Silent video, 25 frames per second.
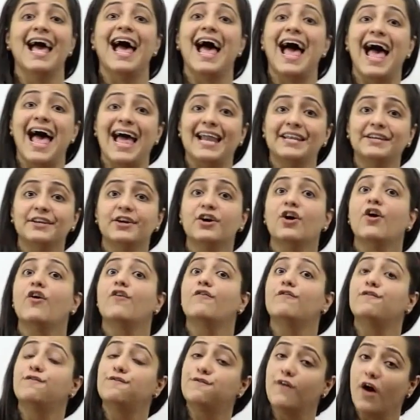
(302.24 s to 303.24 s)
and
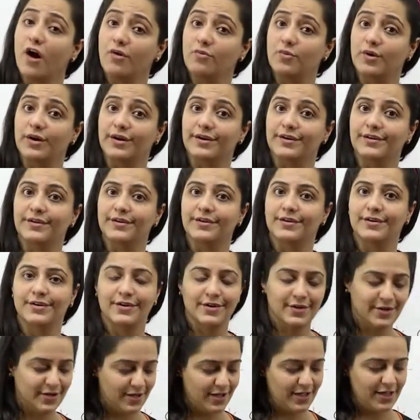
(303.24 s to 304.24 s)
forward.
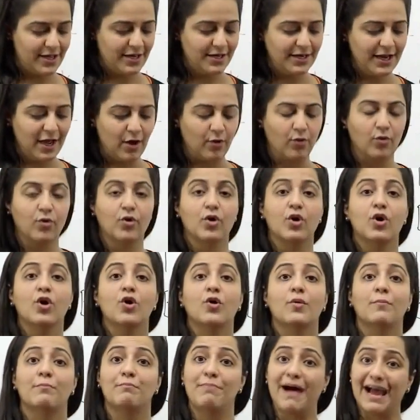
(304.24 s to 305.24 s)
Now,
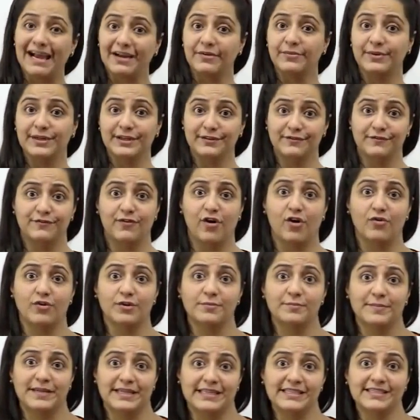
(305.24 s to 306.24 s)
Backward and
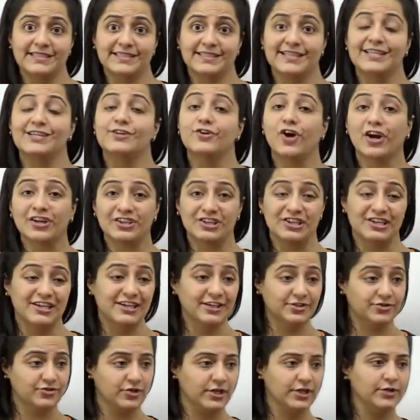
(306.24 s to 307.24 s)
forward means not
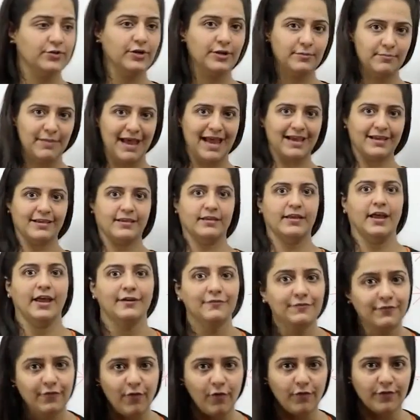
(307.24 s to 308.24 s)
literally going back
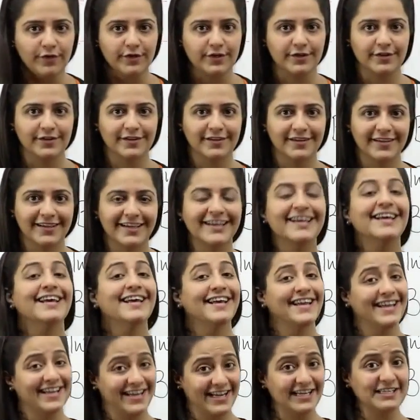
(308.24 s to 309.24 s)
and forward.
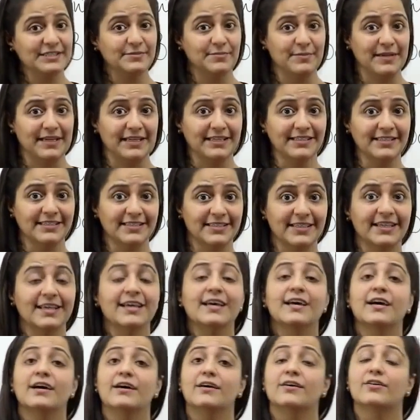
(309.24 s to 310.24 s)
It means
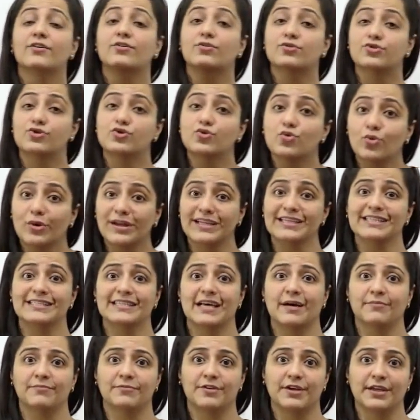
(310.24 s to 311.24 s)
doing
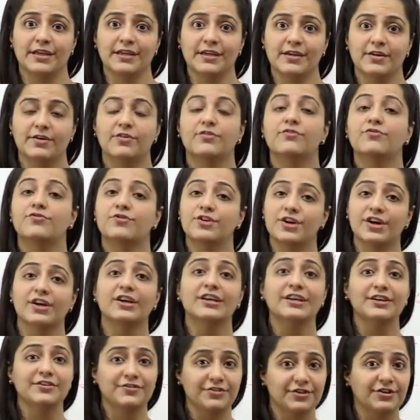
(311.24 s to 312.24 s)
something
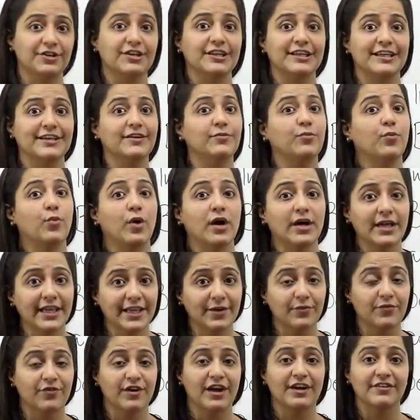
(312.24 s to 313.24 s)
really
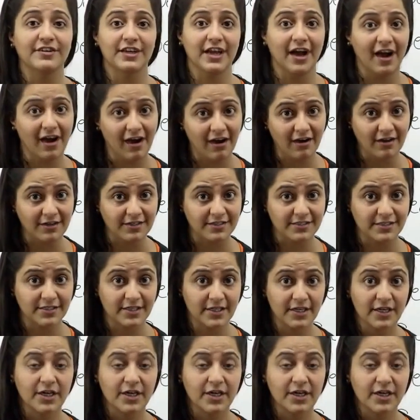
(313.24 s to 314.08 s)
working very hard.